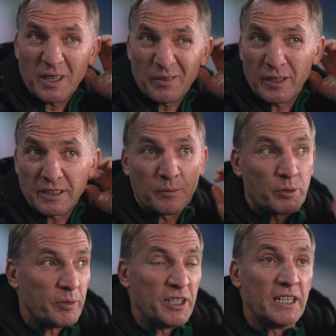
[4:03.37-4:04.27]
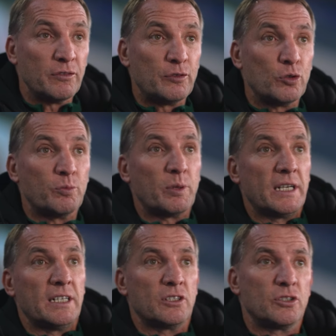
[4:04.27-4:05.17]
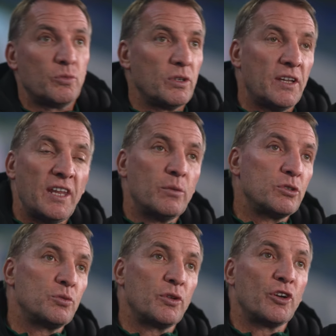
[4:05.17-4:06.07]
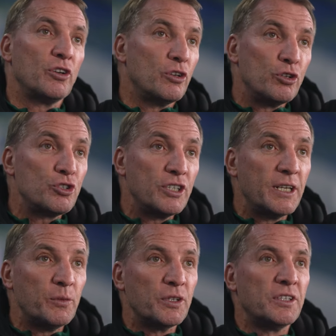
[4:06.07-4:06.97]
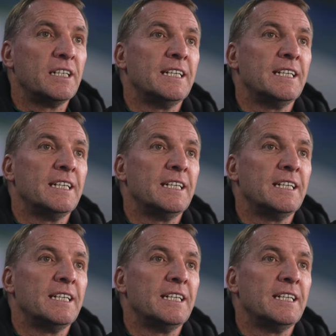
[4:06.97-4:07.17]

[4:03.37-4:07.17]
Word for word: I felt it probably needed 4 players, and that was without losing anyone.